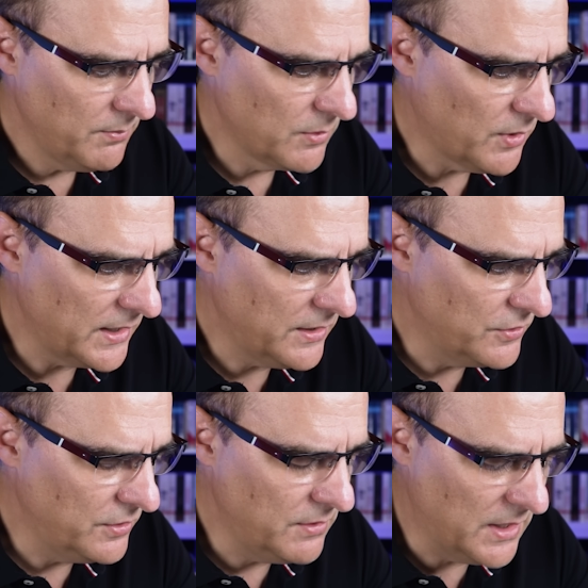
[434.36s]
But what I can
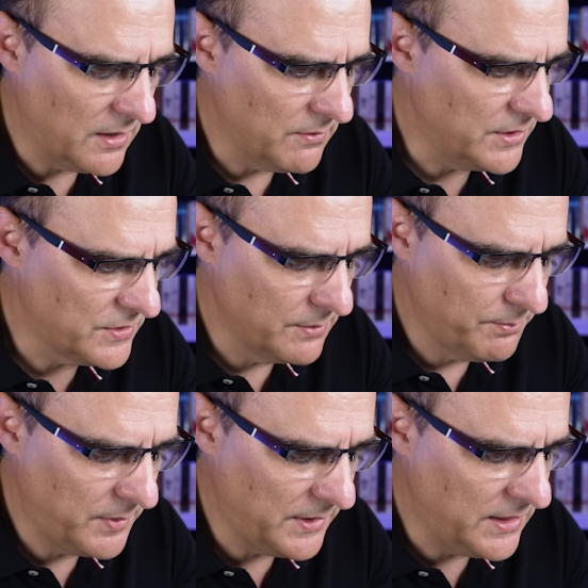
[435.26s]
do now is
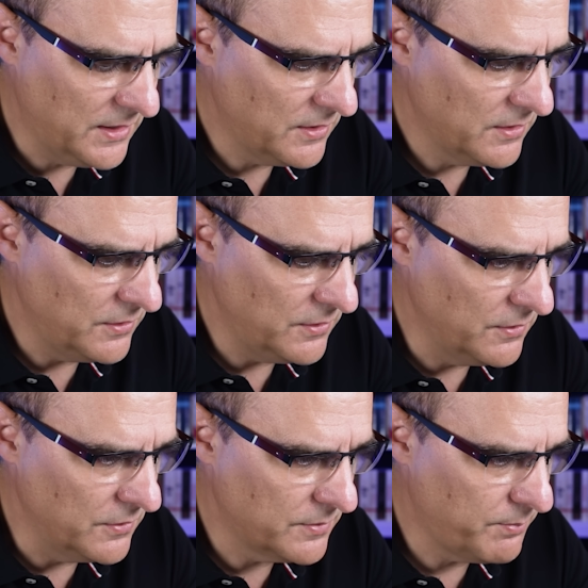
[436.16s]
simply
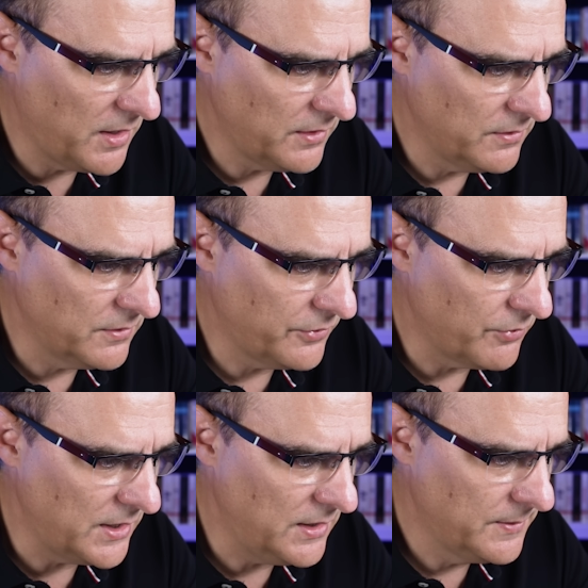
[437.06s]
use Python
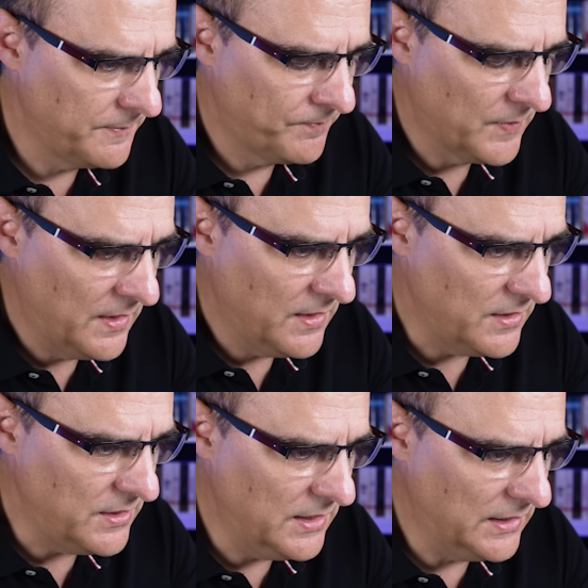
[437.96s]
3
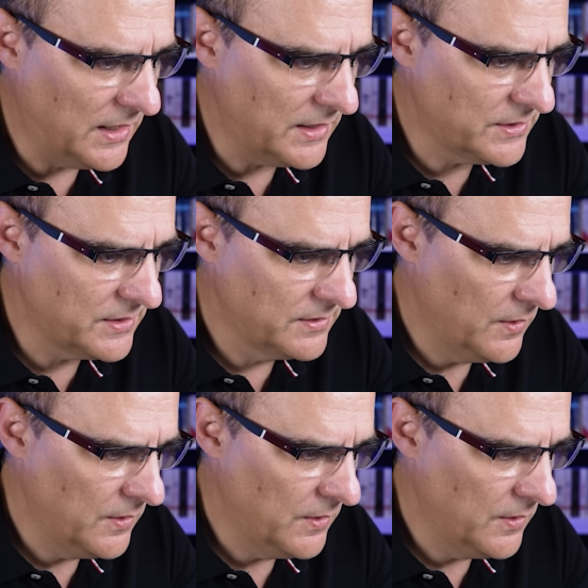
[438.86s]
Yeelight